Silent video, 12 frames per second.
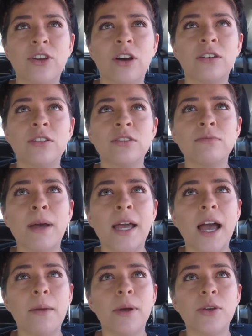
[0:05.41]
gotten
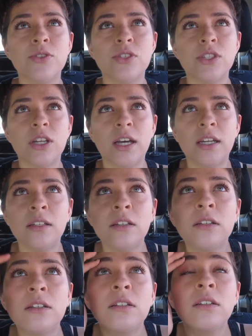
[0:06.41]
my eyebrows
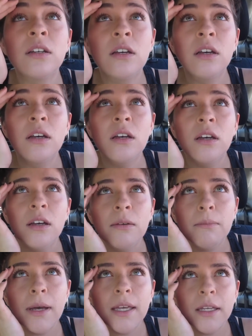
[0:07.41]
done
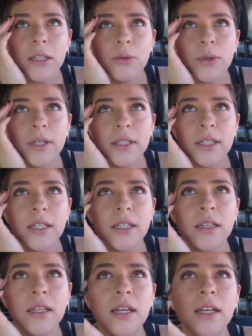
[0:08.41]
by anyone
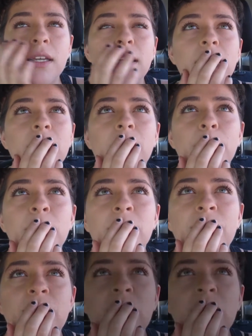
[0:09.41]
in like a couple of